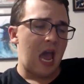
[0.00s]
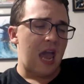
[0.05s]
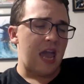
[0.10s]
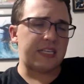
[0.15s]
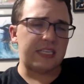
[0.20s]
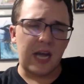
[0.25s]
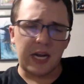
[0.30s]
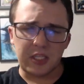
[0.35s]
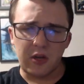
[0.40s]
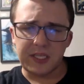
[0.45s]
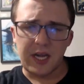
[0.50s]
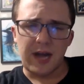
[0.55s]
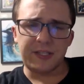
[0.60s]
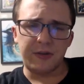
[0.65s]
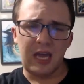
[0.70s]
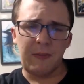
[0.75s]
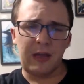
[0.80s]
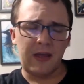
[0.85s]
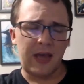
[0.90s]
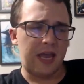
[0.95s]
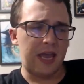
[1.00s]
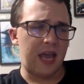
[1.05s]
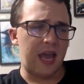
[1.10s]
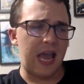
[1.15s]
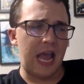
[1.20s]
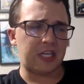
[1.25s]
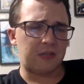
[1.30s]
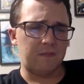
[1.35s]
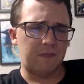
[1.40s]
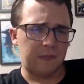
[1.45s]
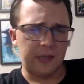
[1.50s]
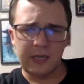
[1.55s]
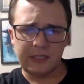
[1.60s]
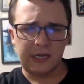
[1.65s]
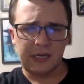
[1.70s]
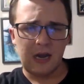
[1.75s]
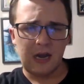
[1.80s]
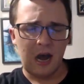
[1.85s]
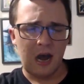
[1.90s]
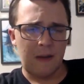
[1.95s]
It's not as good as console gaming. Like, it just
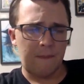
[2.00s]
isn't.